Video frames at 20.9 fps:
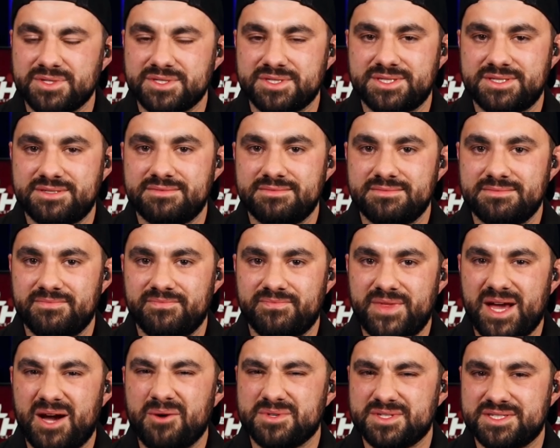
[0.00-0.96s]
was
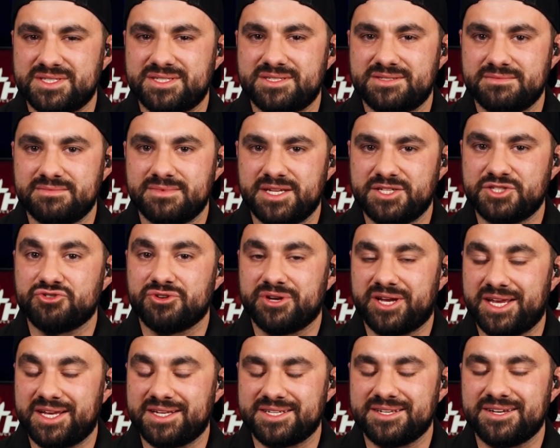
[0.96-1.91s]
that was
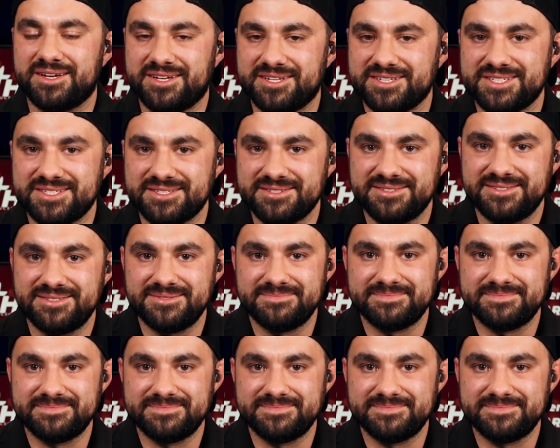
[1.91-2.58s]
intriguing to us